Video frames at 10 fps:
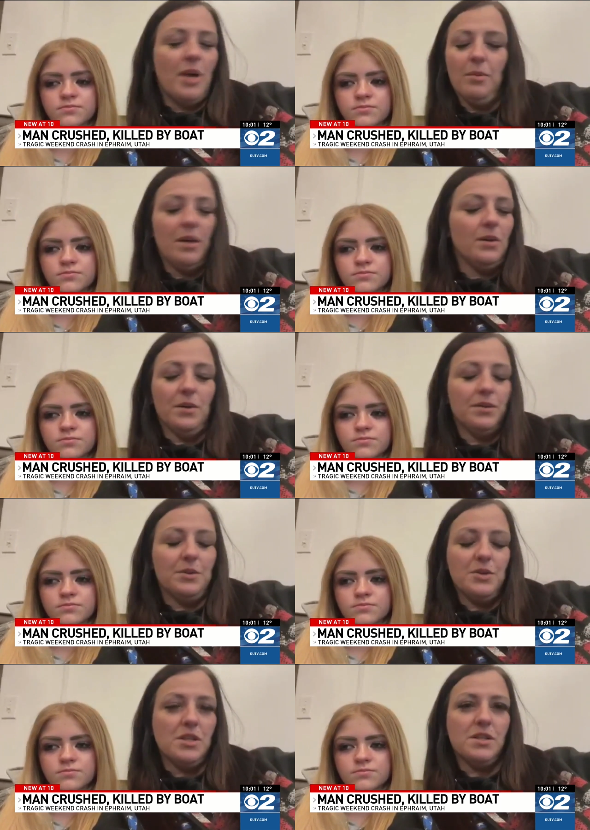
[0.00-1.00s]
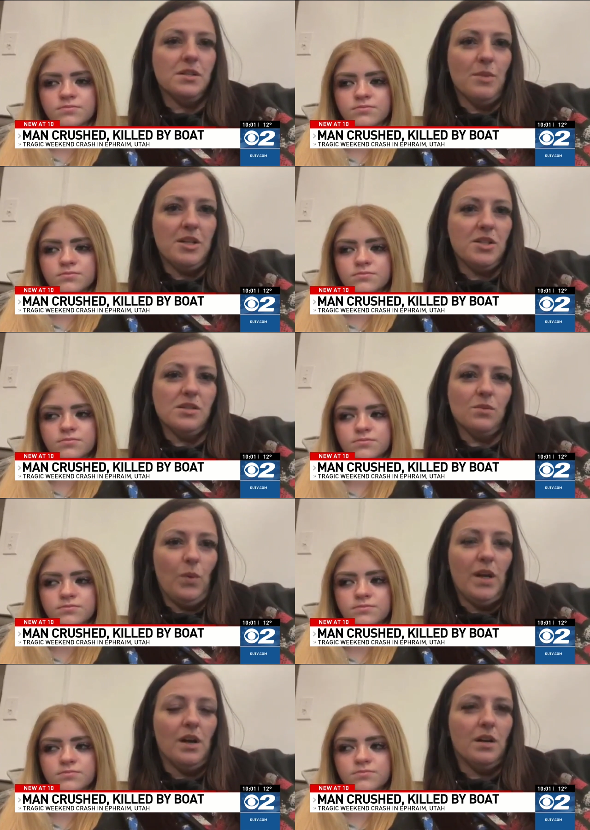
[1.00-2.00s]
Speaker 1: probably going through just as much as
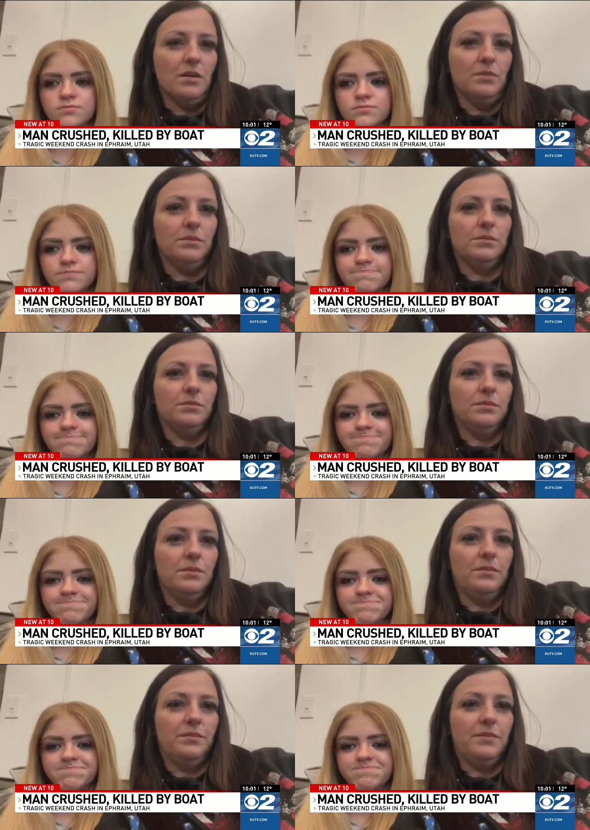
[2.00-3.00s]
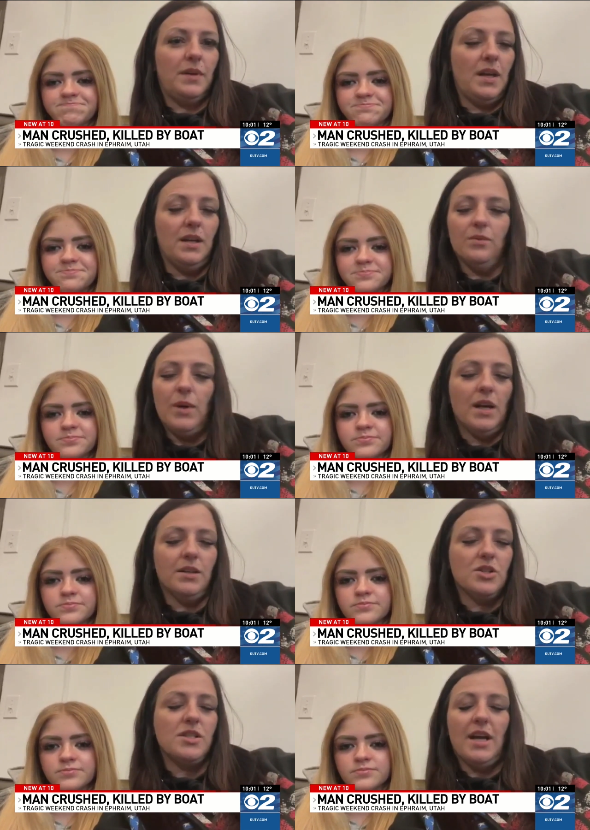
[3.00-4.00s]
we are. And we
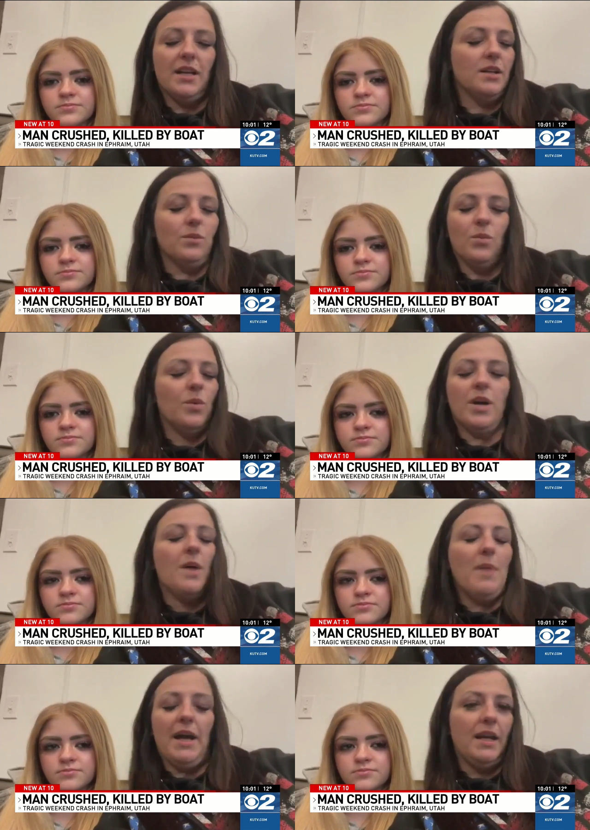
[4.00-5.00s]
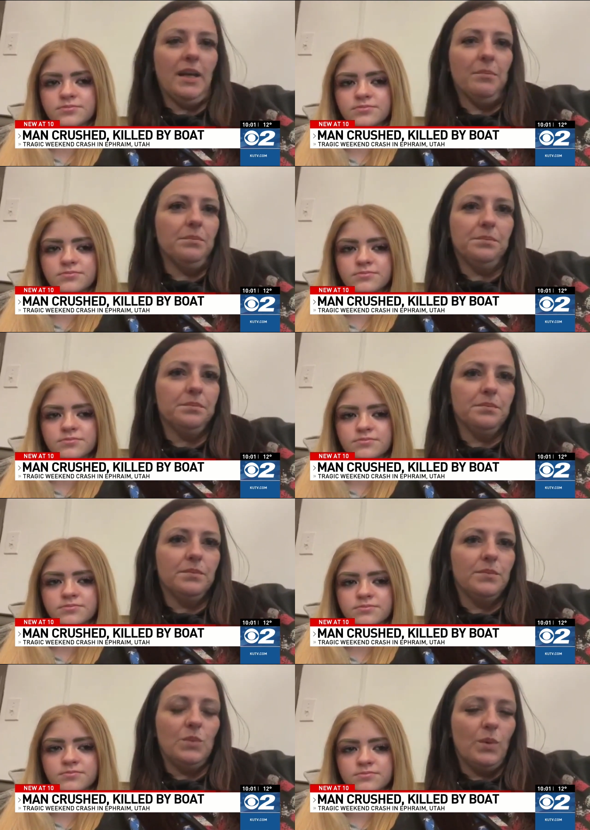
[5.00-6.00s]
understand, and we're not mad at him.
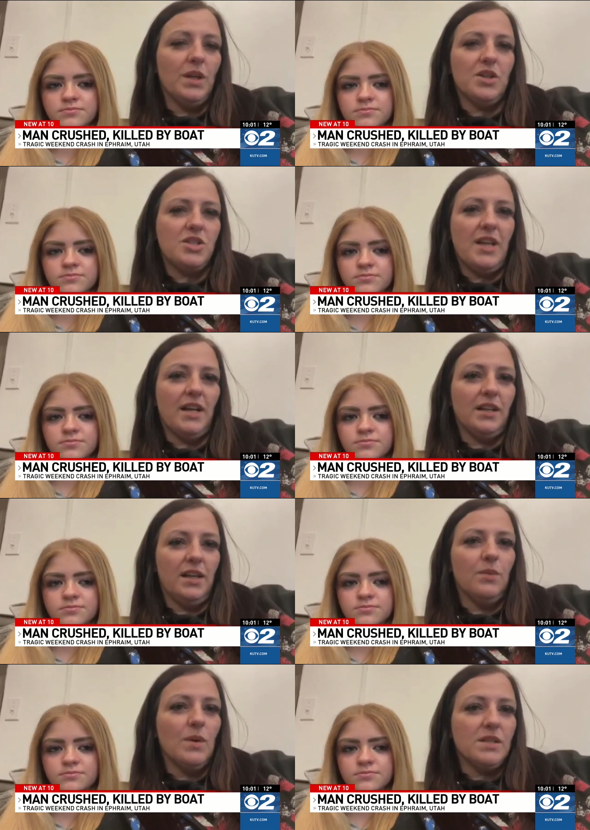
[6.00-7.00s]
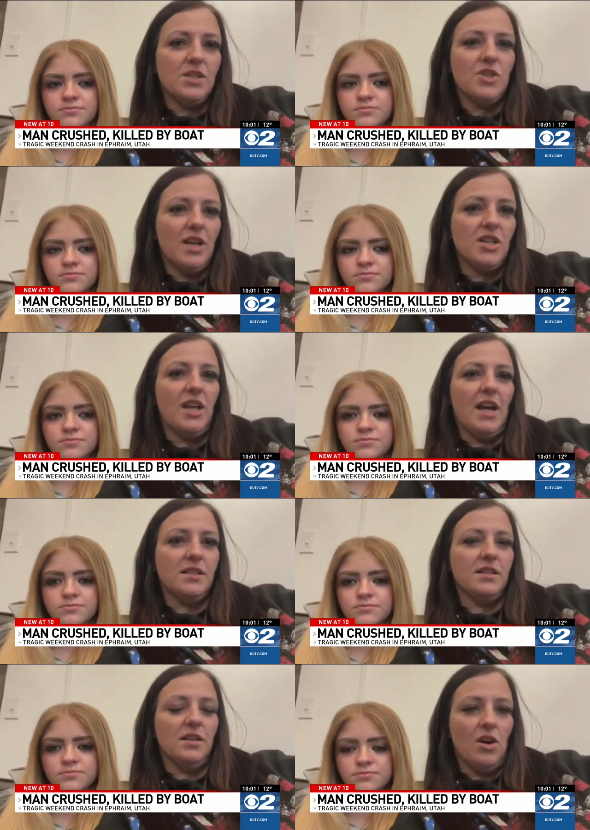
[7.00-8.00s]
We understand. It was a tragic
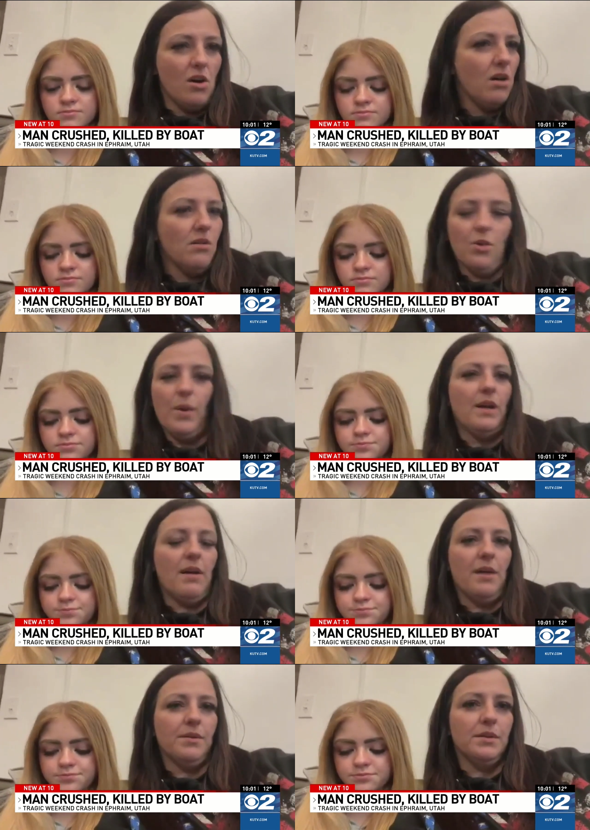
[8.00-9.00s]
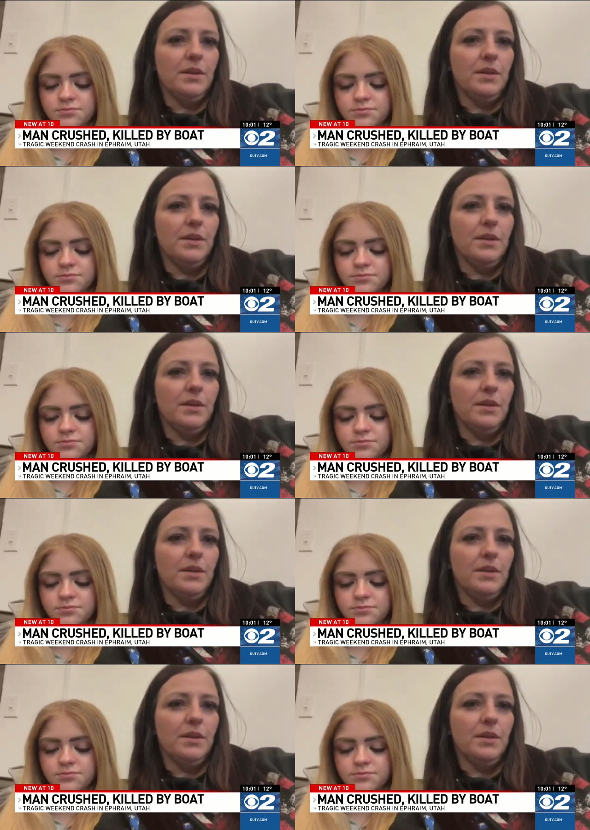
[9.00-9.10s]
accident all the way around.